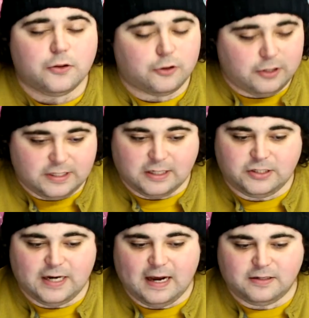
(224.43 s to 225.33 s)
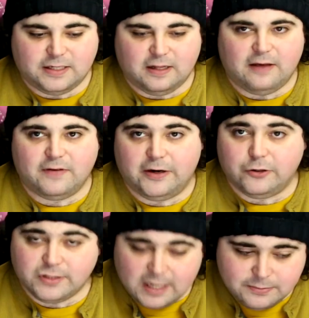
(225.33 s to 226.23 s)
30 touchdowns, and 11
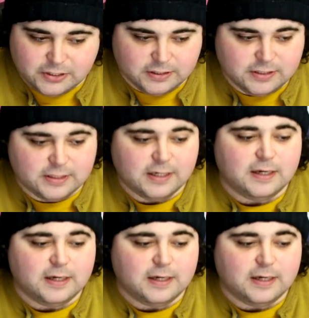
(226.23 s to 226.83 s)
interceptions.